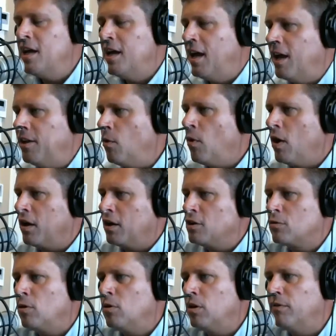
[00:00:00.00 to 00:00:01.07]
And they want
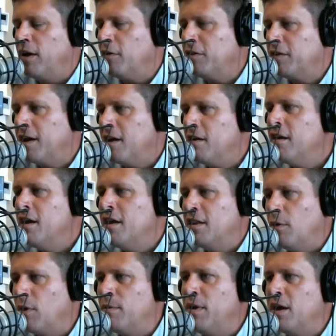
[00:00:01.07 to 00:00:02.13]
control of healthcare. They
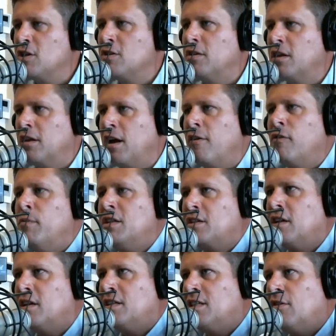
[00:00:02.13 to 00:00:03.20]
want to make sure that government's
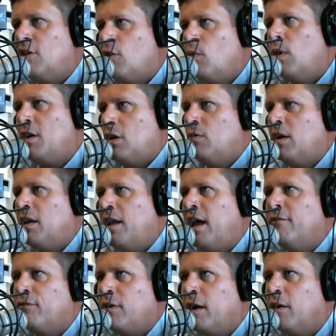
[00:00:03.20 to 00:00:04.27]
going to tell you what you can
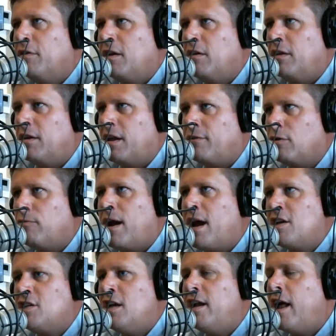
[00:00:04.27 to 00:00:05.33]
have for healthcare. They're going to have to
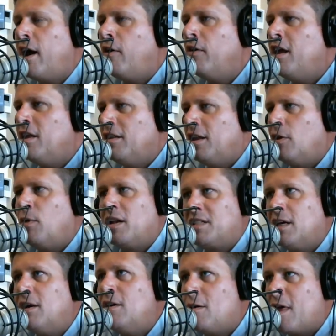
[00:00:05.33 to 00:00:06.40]
ration it out. They don't want to
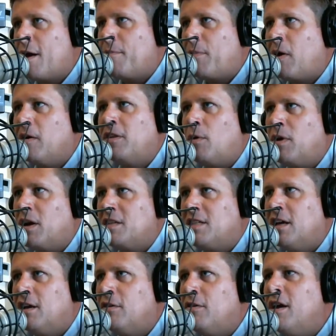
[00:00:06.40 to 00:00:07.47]
tell you that part. They want to
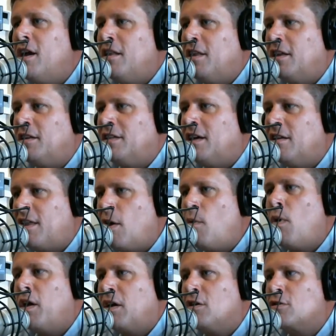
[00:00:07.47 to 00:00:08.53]
tell you that they
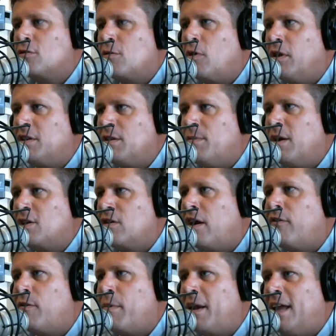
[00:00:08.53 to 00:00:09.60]
want to control it to make sure
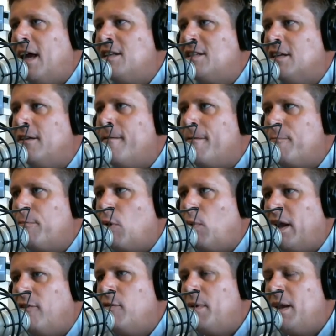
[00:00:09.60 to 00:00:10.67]
everybody gets it. But
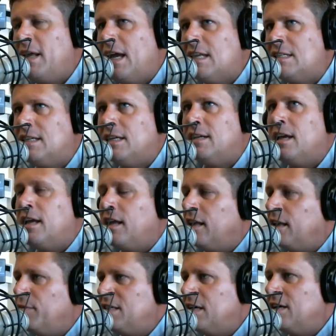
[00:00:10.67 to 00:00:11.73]
when everybody gets it,
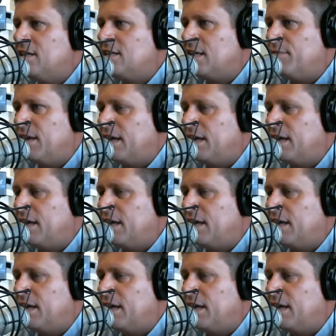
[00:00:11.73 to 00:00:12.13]
let me tell you something.